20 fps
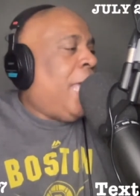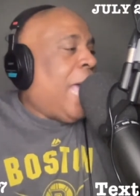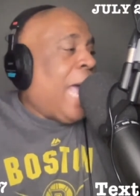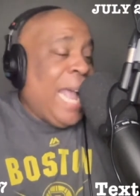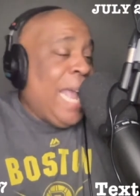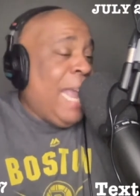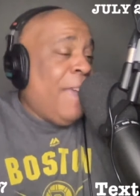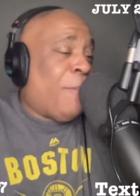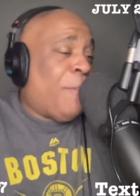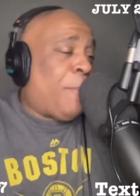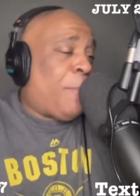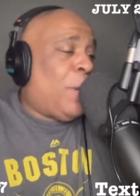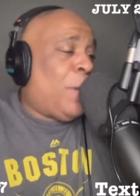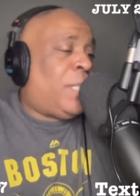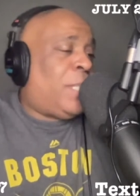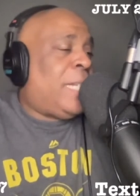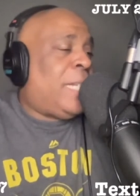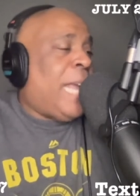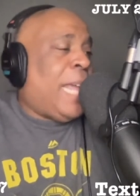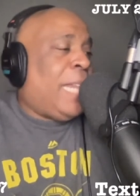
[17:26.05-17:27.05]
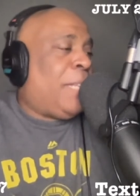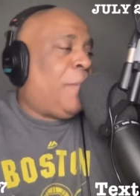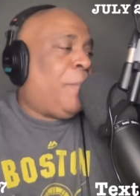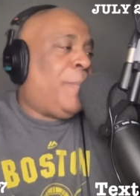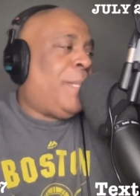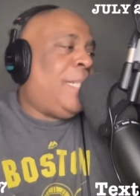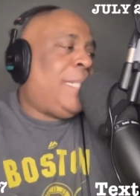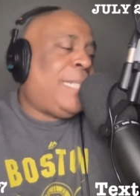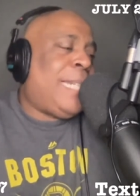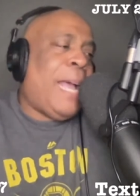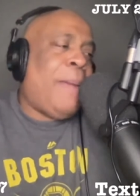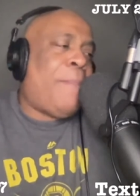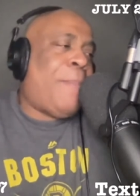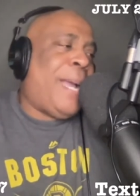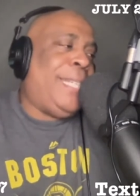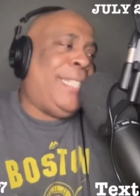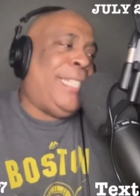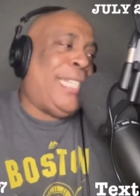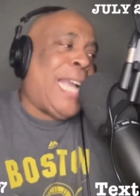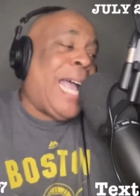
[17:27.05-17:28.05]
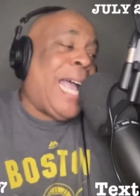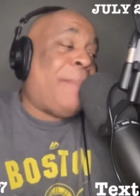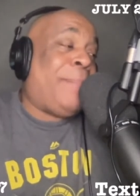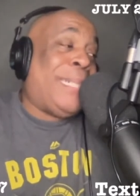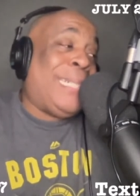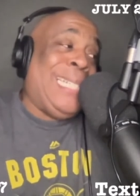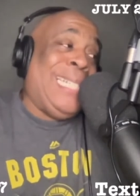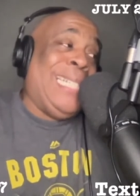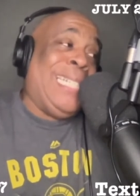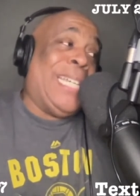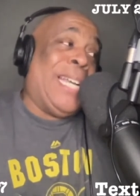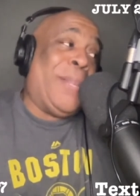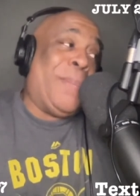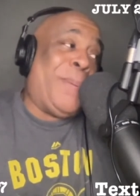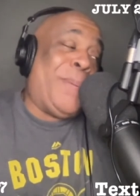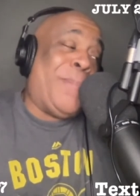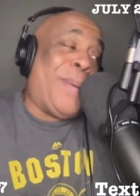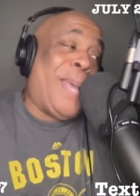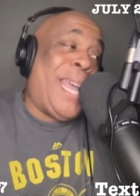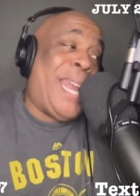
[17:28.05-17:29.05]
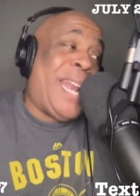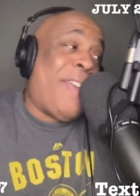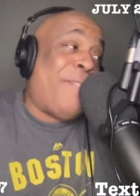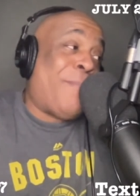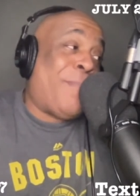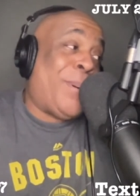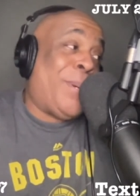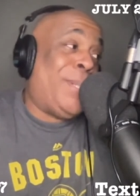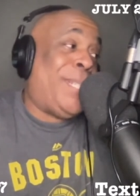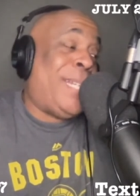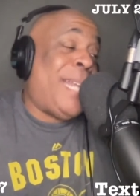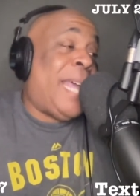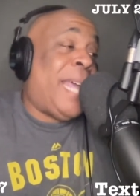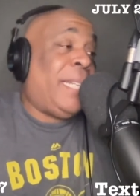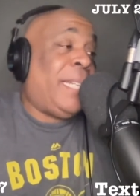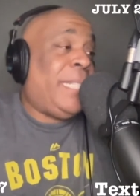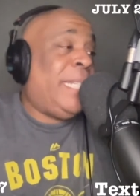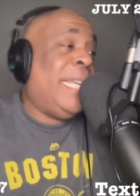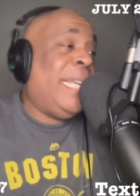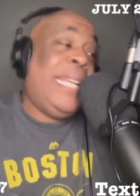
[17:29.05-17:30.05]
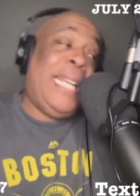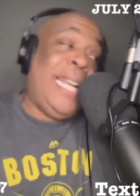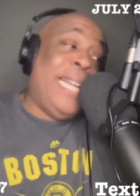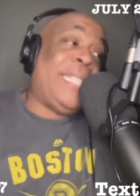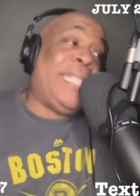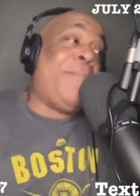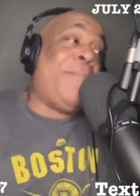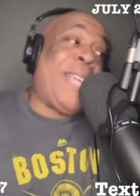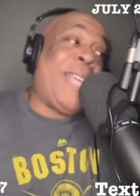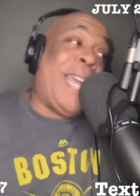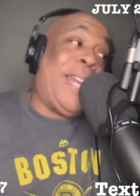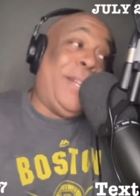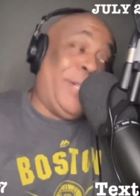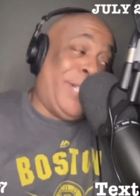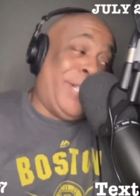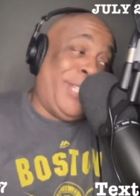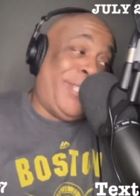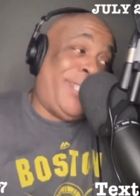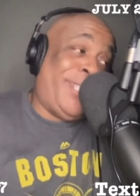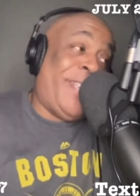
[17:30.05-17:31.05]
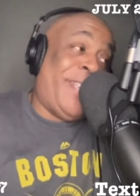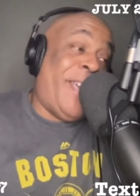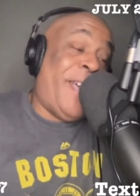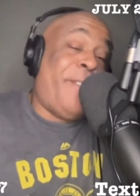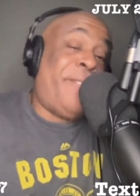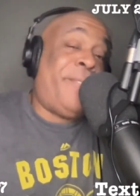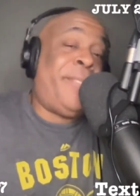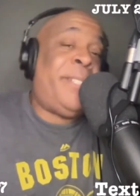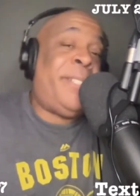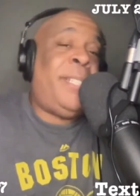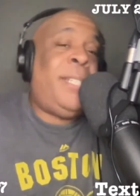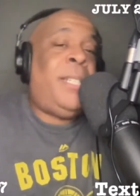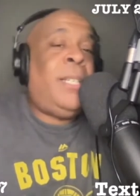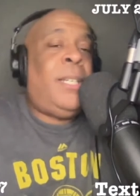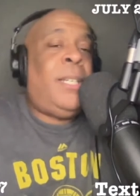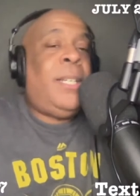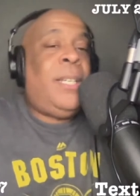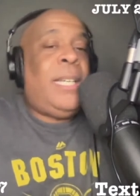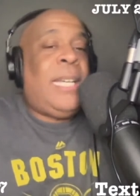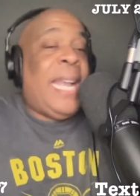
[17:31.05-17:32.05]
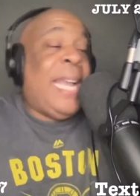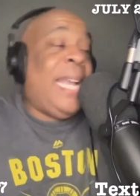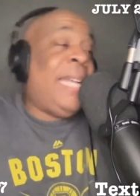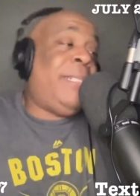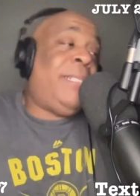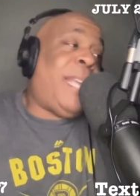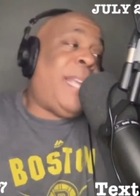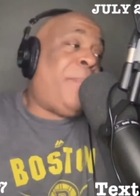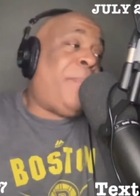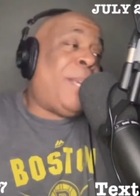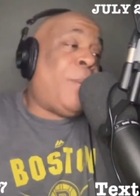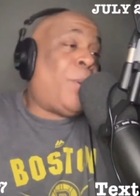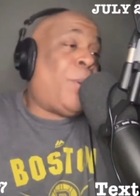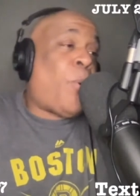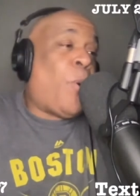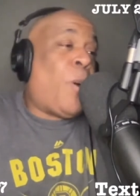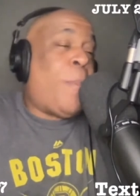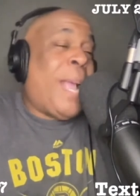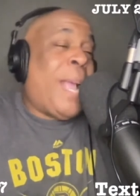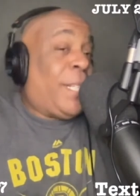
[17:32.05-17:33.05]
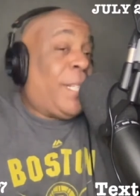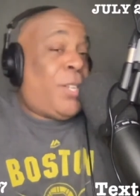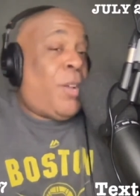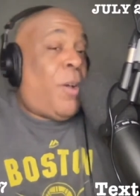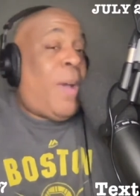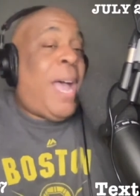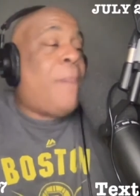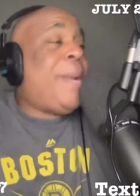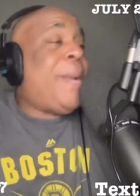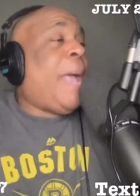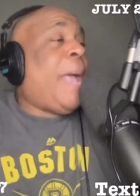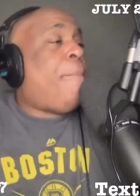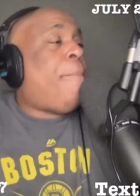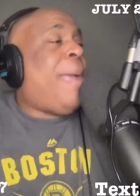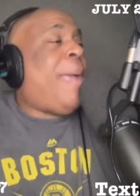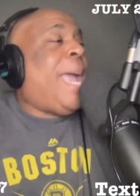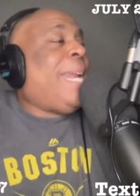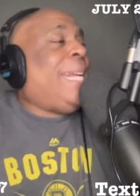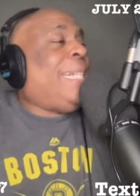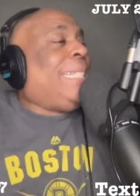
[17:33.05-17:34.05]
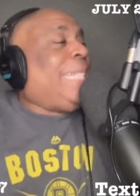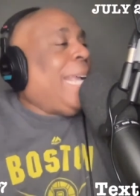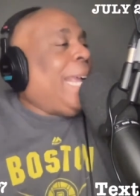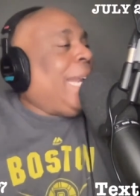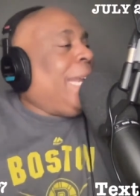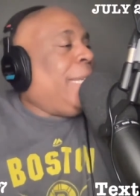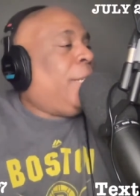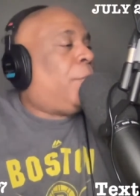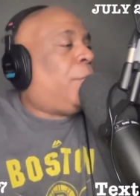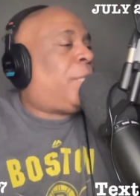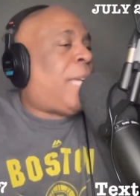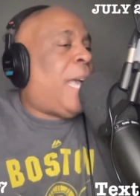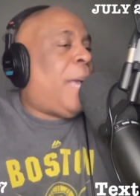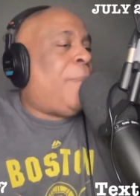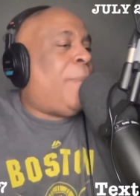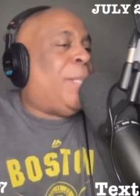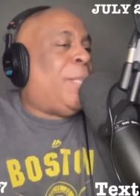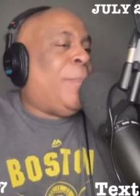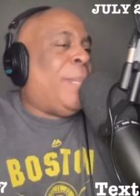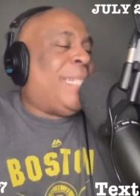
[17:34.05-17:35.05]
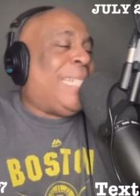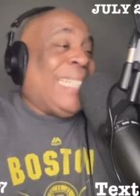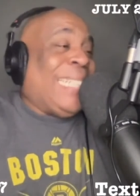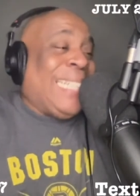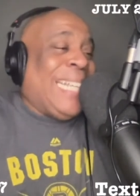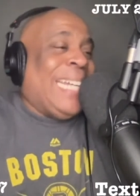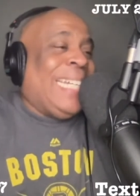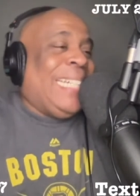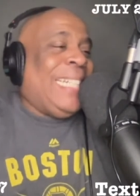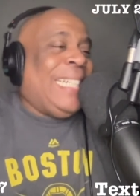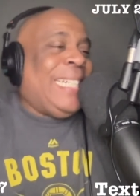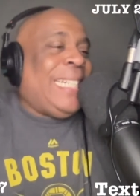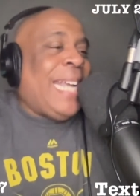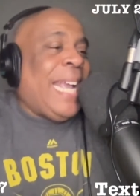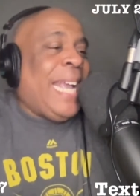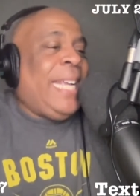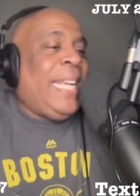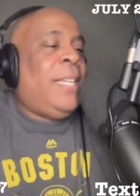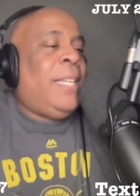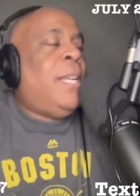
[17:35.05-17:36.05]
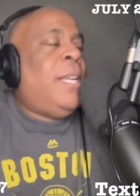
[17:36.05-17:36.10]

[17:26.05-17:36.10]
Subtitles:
I have a personality, but it's not my job to teach other people how to have a personality. That's something you got to learn yourself. And same thing with quarterbacks. So I'm not mad at Tannehill's comments because at the end of the day,